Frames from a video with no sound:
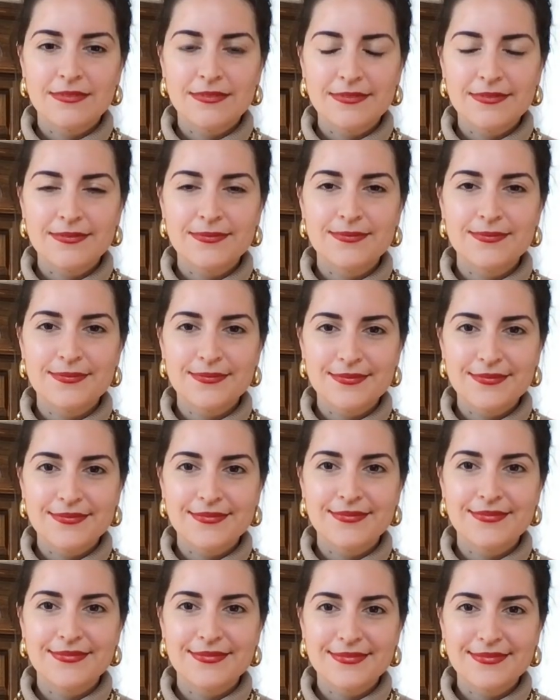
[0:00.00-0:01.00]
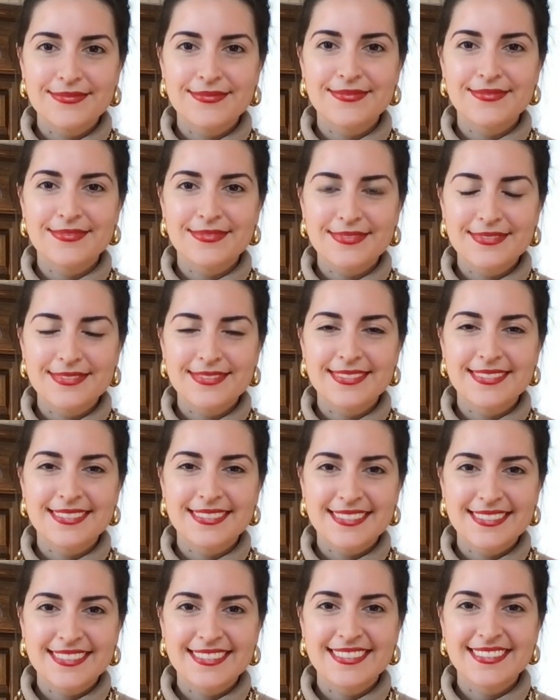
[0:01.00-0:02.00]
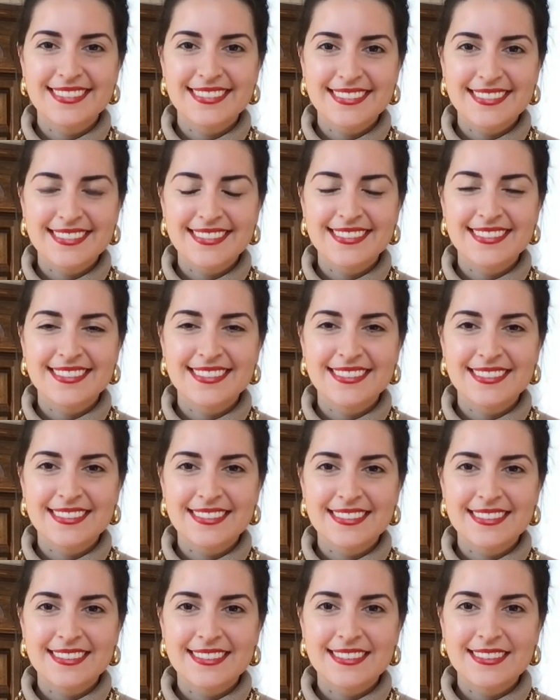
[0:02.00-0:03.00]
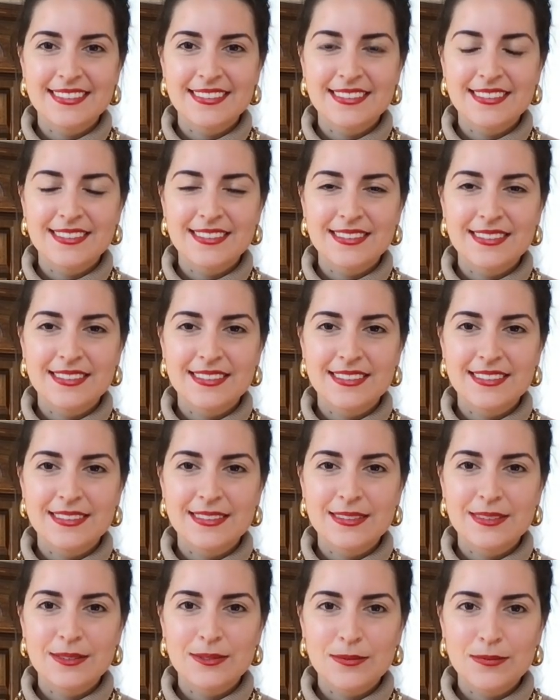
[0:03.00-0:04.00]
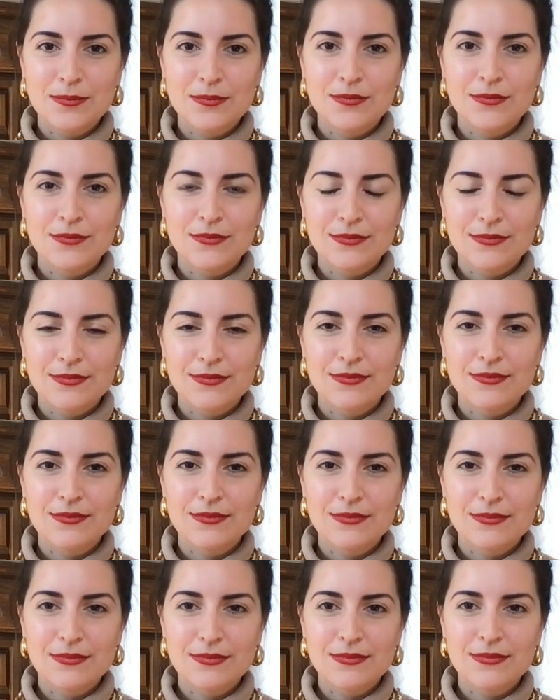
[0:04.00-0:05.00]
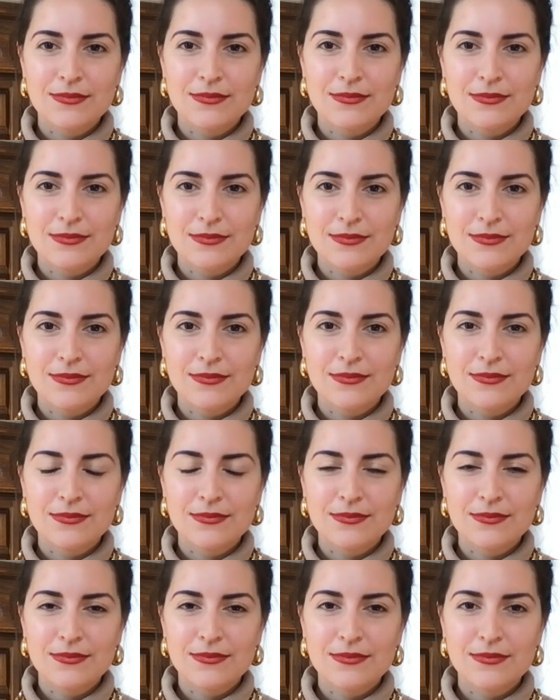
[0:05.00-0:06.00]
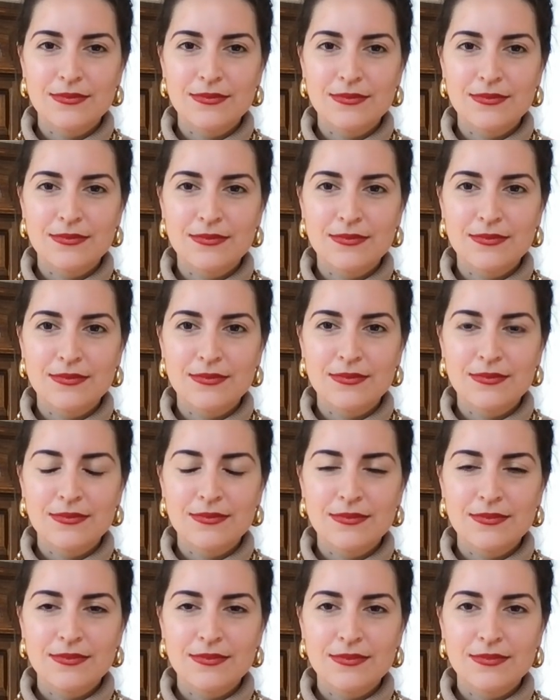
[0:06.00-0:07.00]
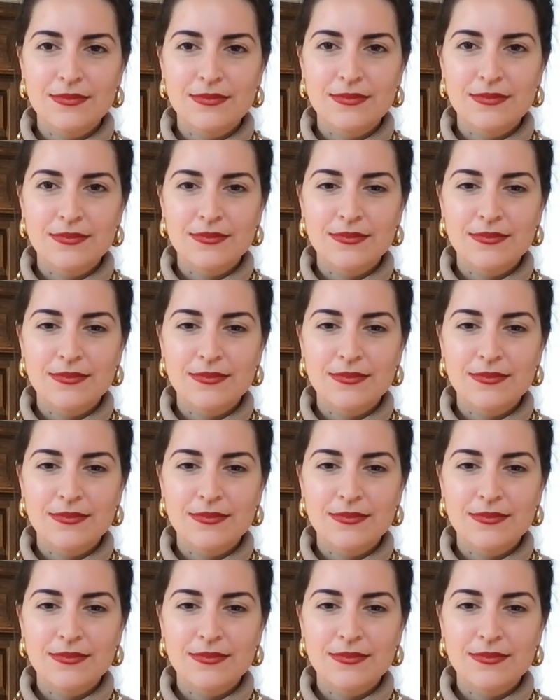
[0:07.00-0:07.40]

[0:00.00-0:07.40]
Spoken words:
No words are spoken by the person on screen.